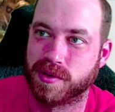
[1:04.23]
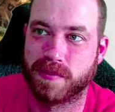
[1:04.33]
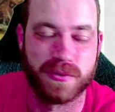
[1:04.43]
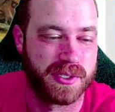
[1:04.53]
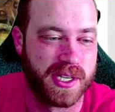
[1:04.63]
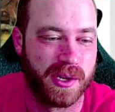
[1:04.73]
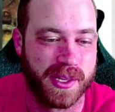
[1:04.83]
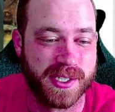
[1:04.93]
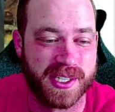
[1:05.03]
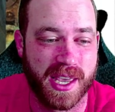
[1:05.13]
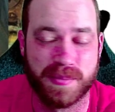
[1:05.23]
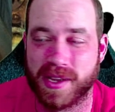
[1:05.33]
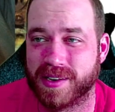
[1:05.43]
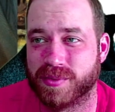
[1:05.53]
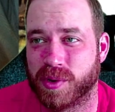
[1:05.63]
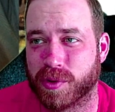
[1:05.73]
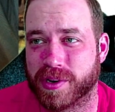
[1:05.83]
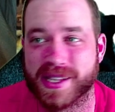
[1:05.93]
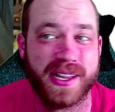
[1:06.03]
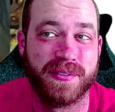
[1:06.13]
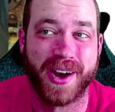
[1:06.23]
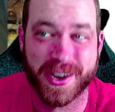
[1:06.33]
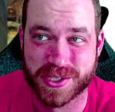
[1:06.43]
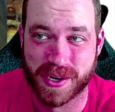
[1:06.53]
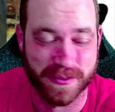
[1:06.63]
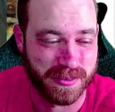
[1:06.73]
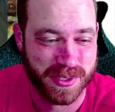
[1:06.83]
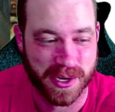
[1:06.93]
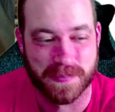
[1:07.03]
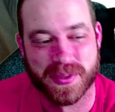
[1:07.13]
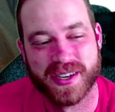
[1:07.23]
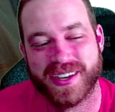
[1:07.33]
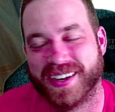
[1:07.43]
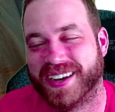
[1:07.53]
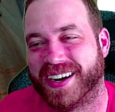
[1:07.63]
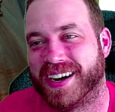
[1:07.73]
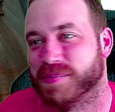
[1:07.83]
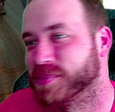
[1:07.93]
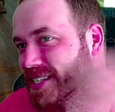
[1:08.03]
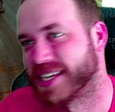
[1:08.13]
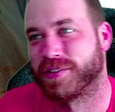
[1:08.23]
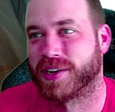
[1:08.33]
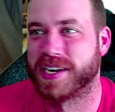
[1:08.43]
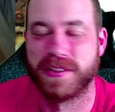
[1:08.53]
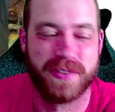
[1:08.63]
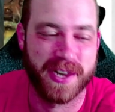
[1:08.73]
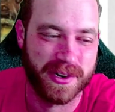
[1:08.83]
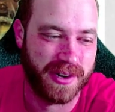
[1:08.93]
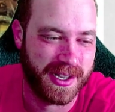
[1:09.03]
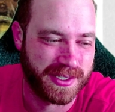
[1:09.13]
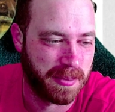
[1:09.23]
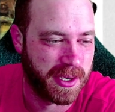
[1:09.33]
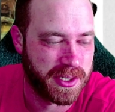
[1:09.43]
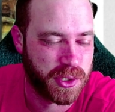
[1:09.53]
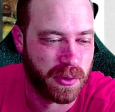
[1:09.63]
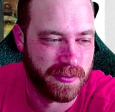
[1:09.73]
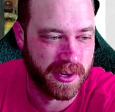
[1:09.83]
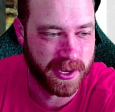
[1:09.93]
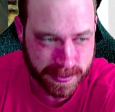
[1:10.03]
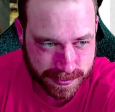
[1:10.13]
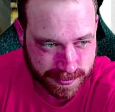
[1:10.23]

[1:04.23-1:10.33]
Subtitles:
up for sale. They just came in. We ordered 1,100 of them. So, but let's get right into the video. It's going to be a short video.